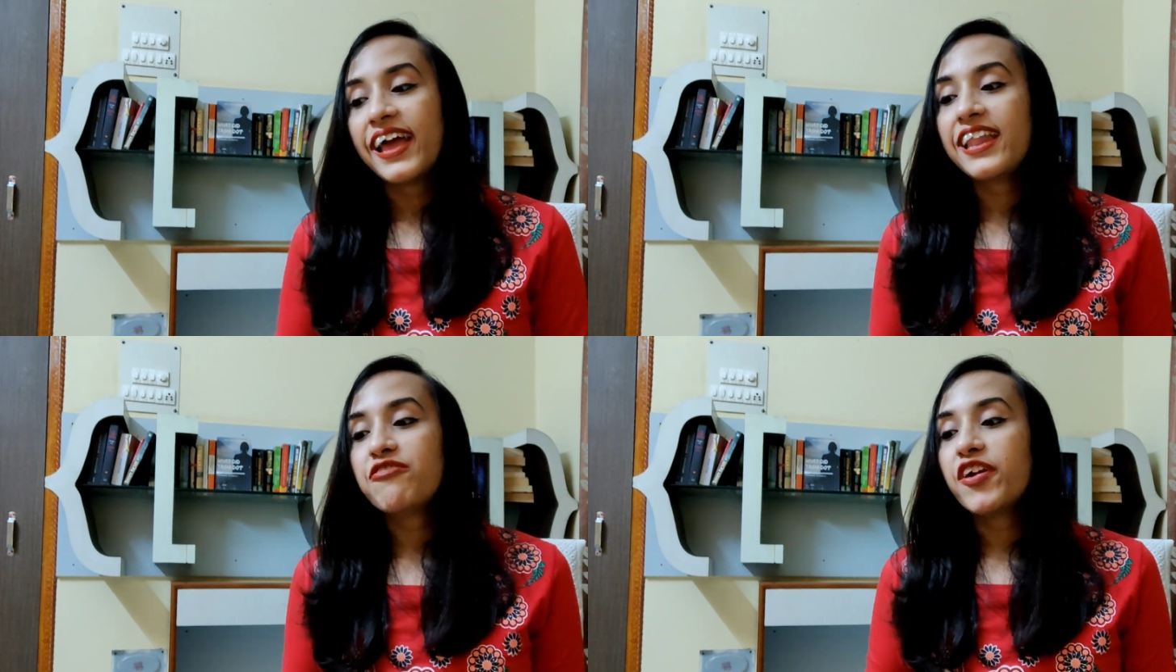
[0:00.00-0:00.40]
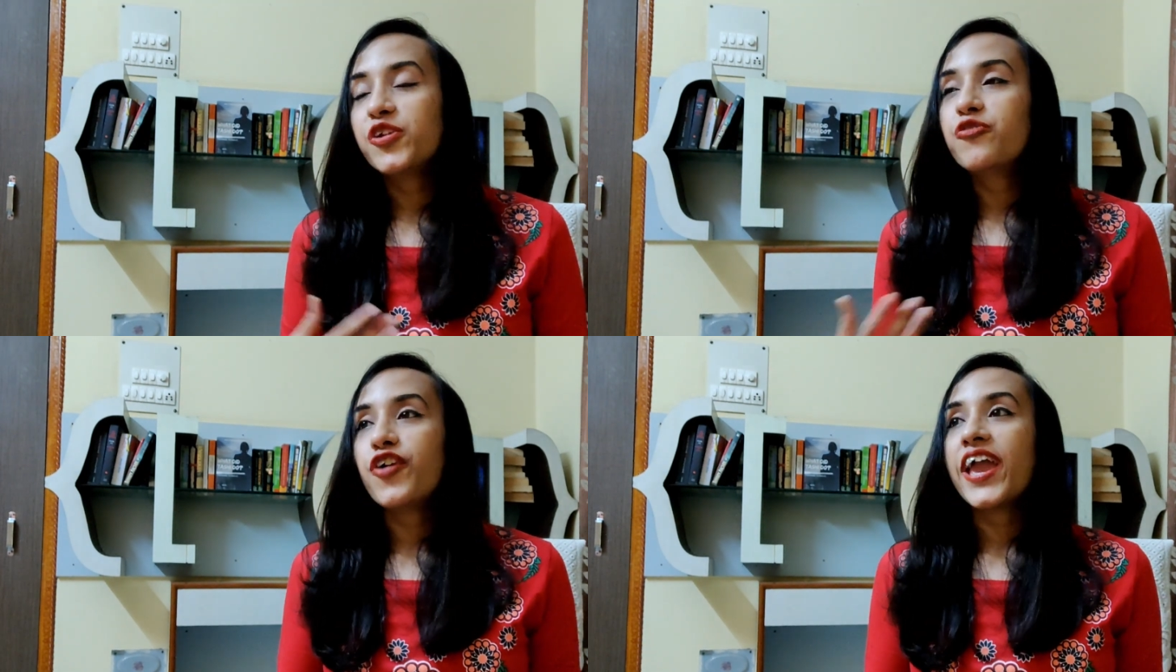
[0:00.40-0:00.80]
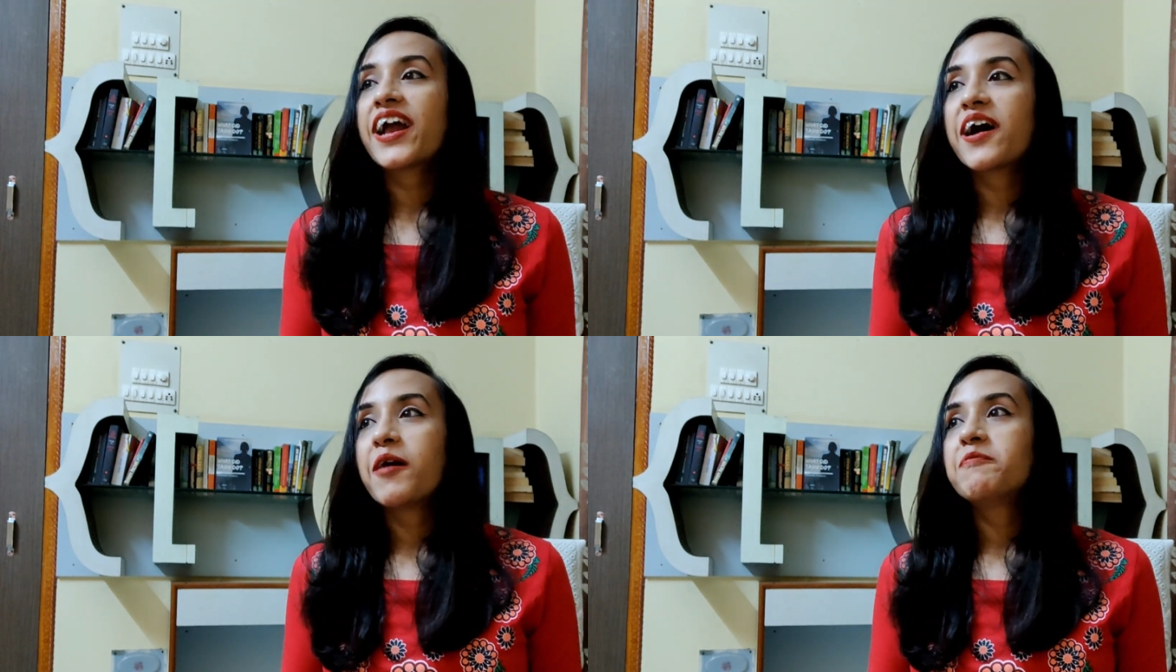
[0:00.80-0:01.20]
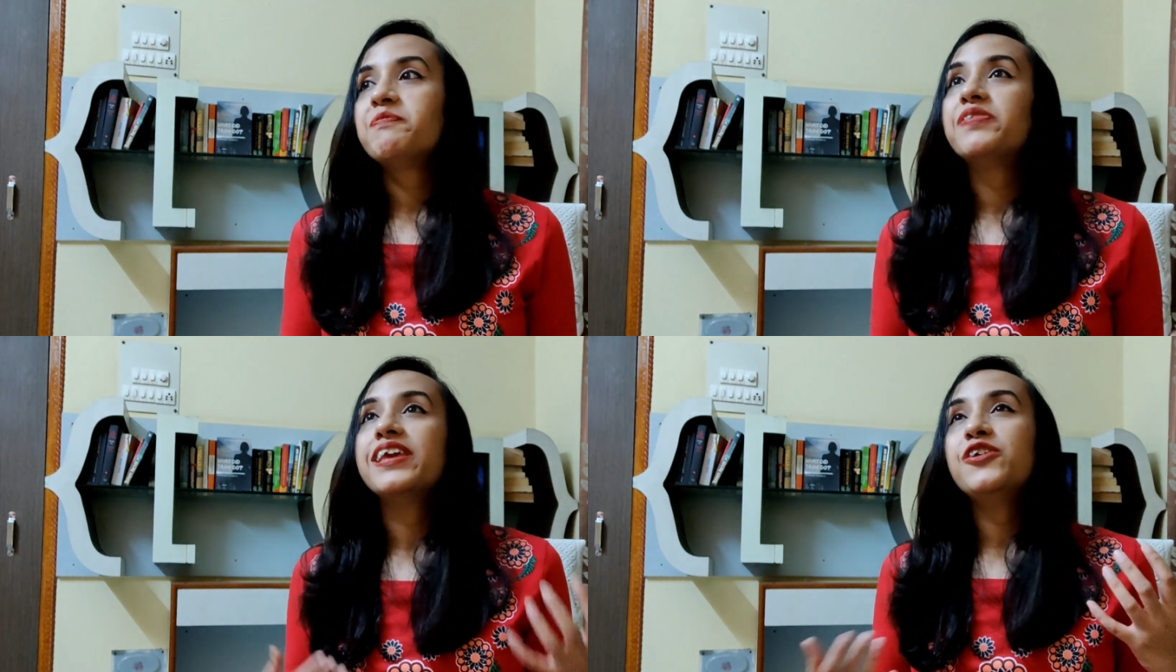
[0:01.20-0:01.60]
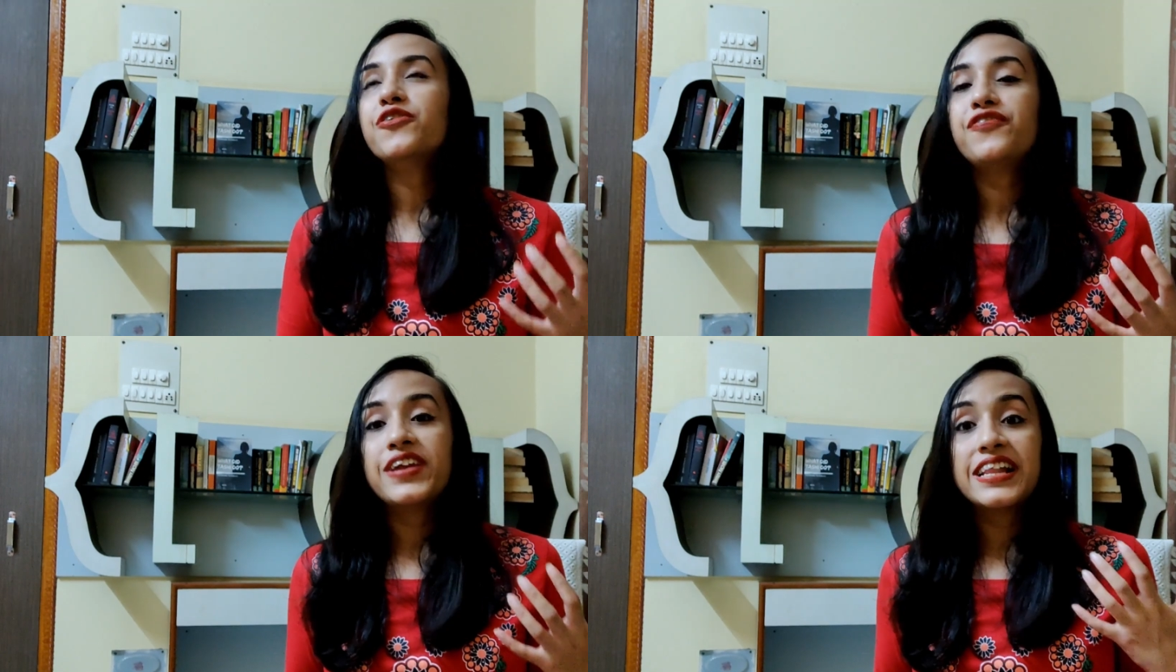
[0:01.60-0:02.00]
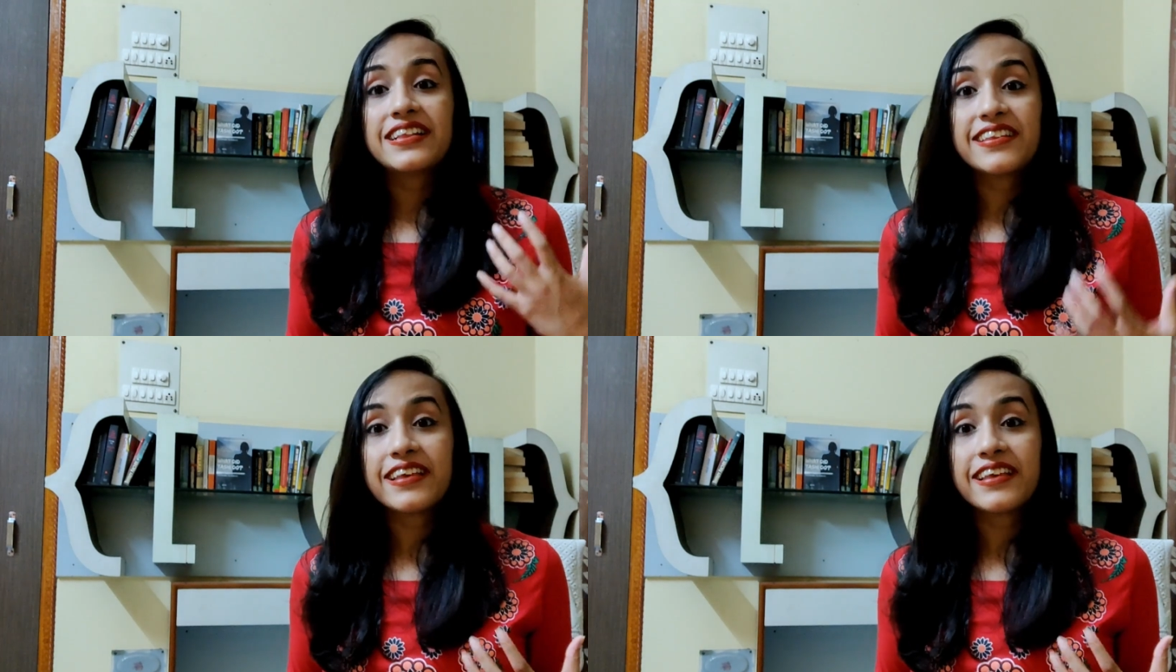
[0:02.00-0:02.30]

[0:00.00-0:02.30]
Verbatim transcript: And then when you wake up, you feel